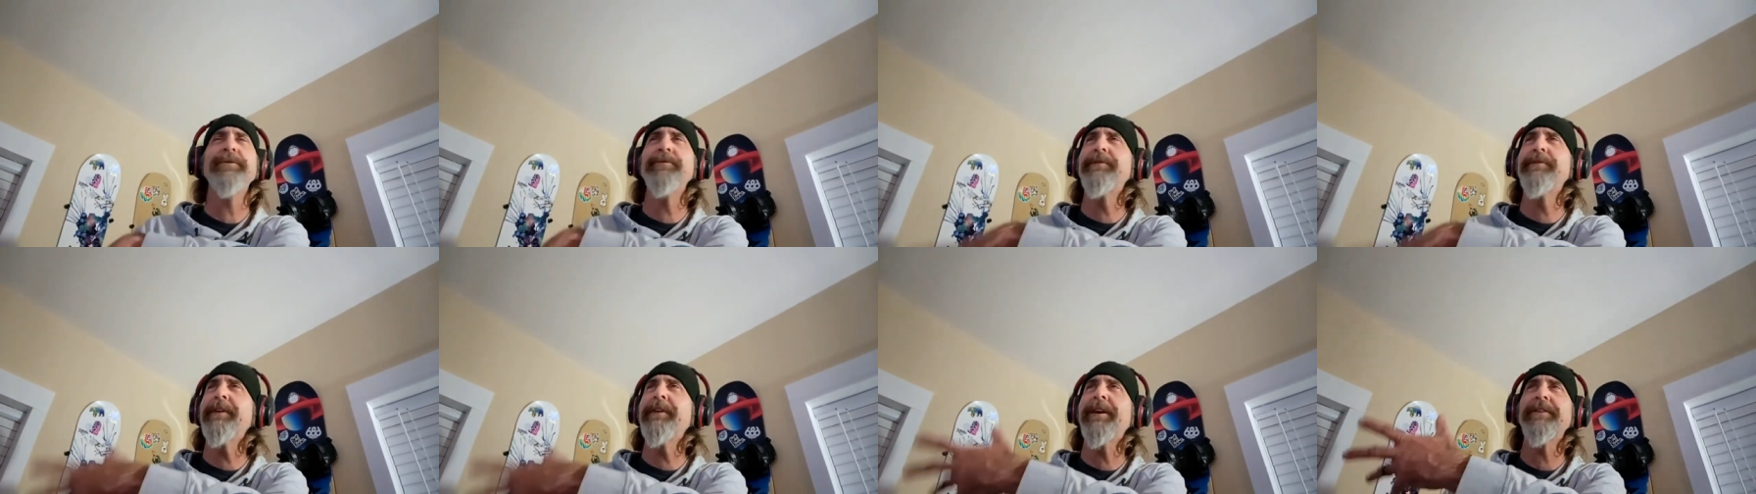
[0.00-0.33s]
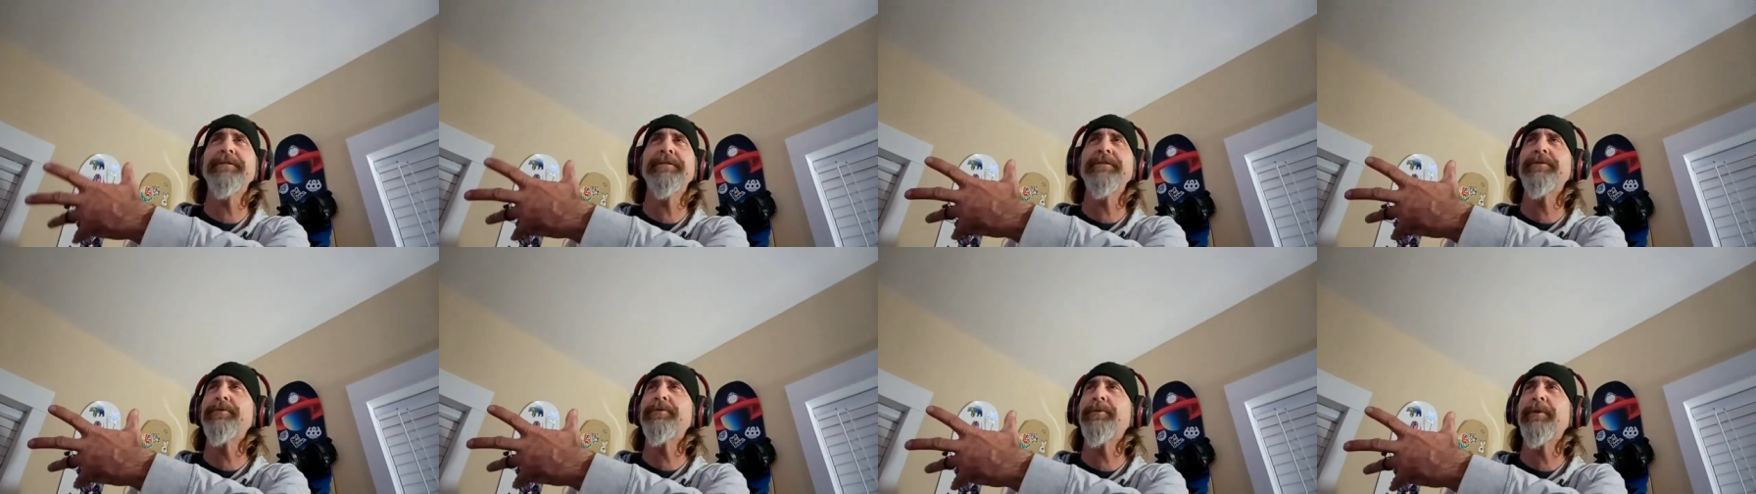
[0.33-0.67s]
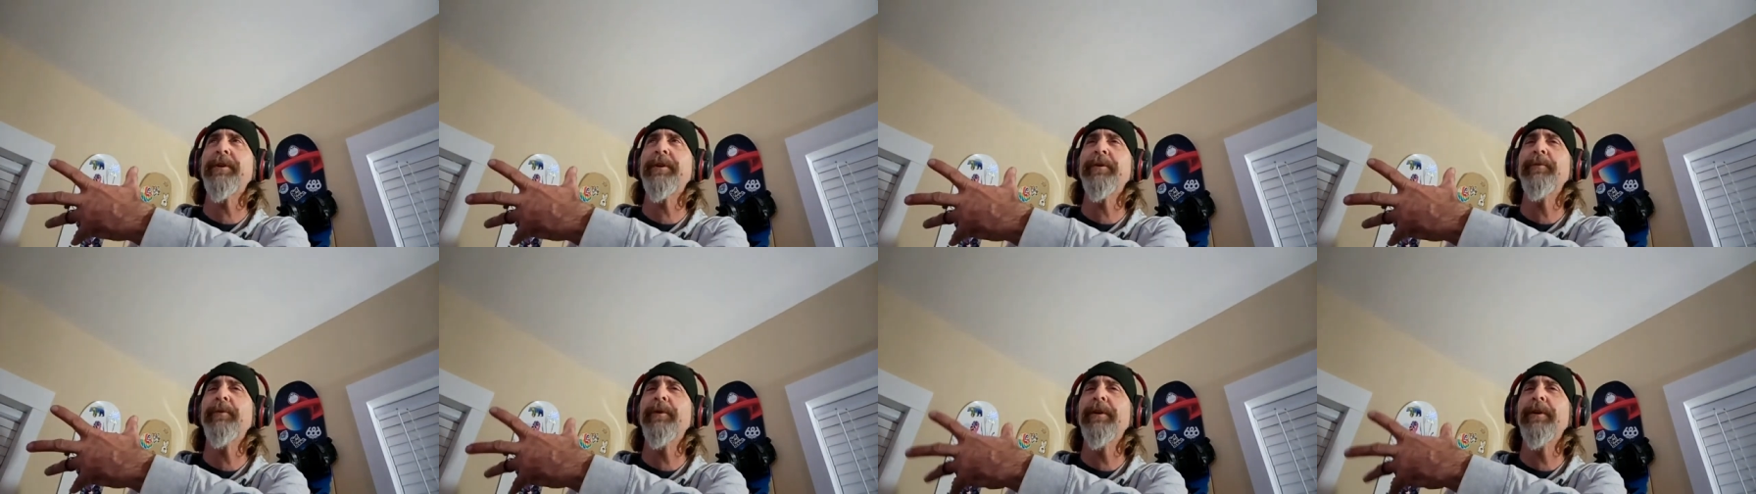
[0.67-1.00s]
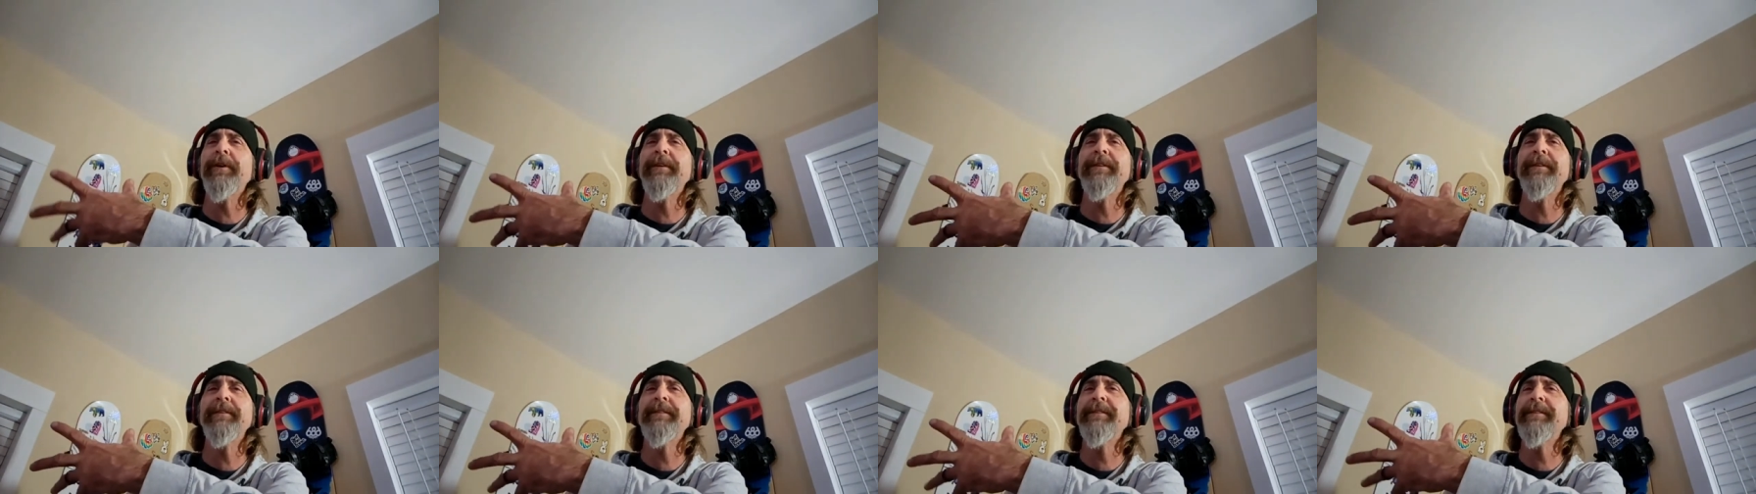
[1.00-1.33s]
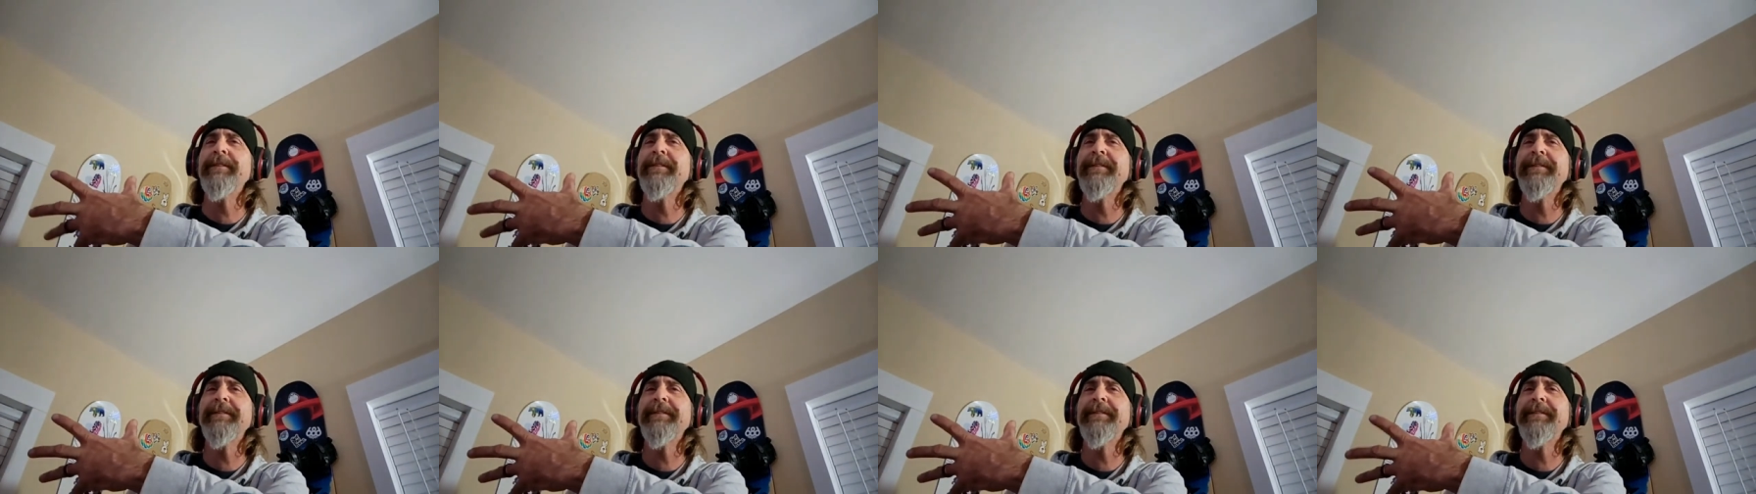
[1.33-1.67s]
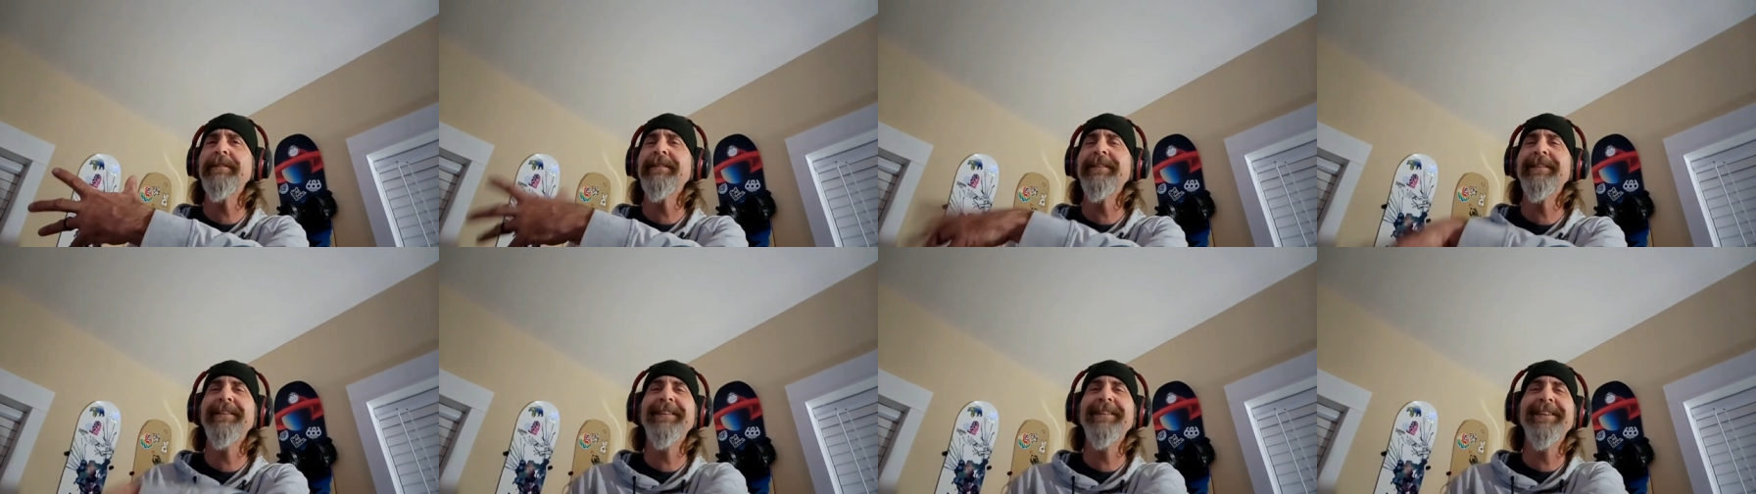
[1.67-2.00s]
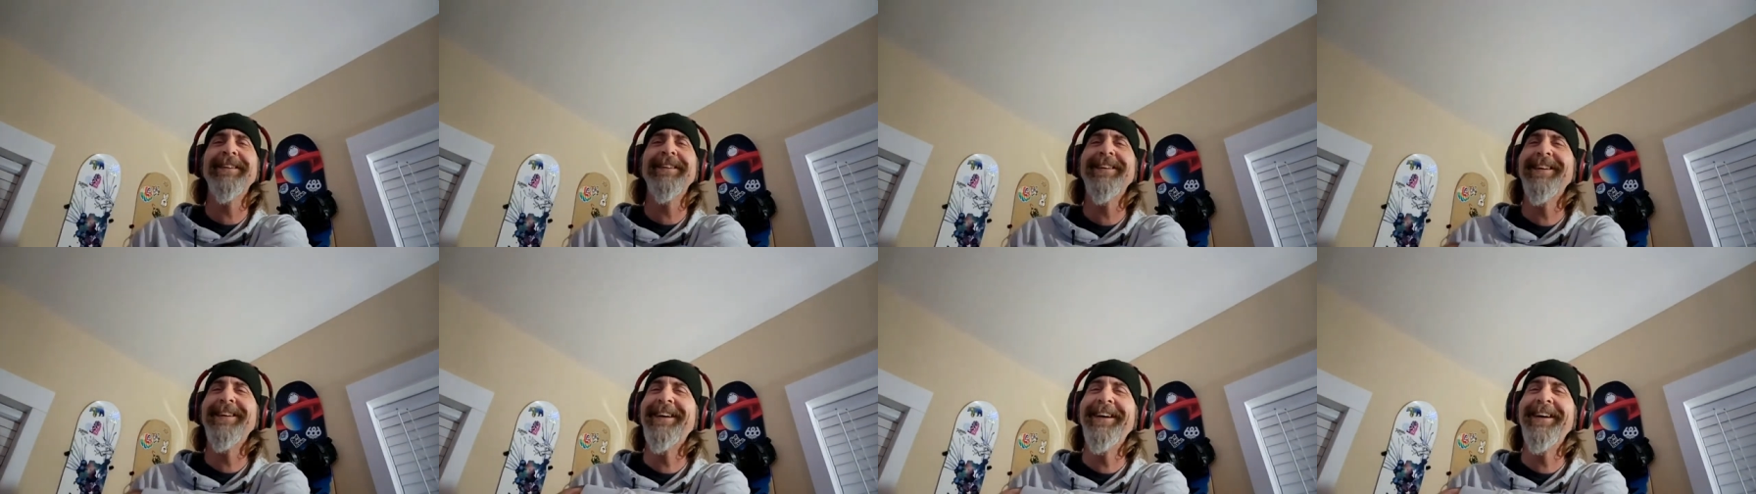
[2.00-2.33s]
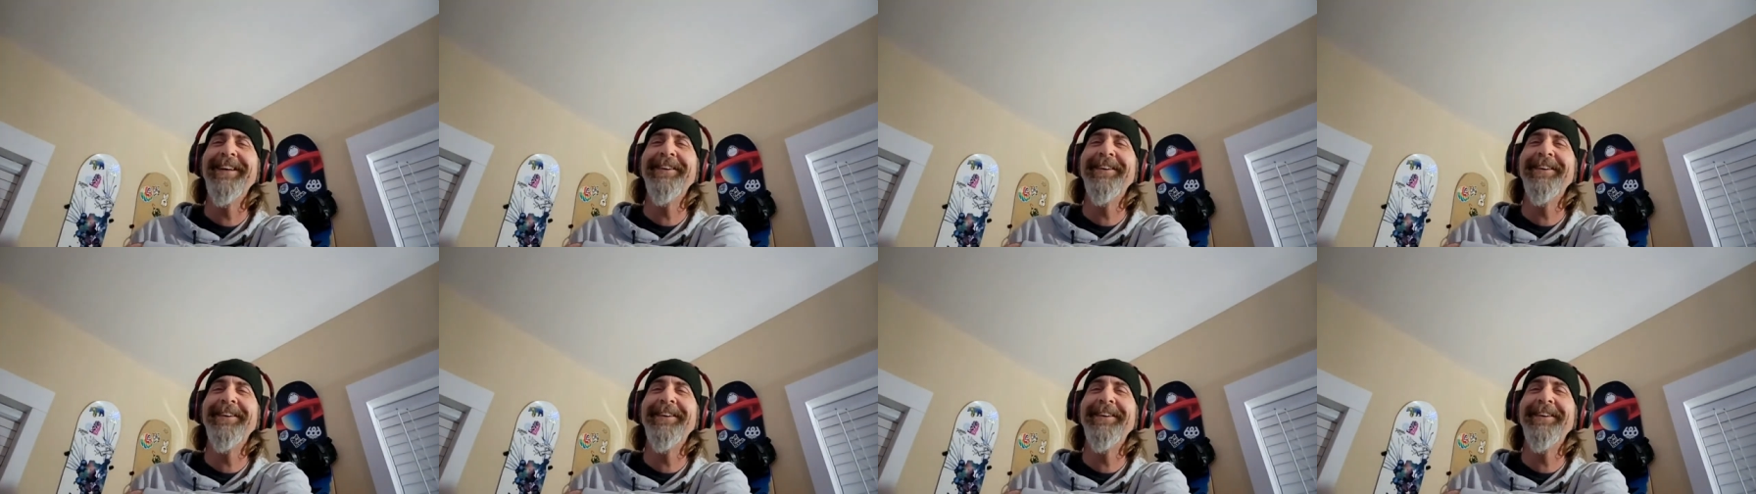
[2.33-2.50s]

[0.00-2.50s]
2021. I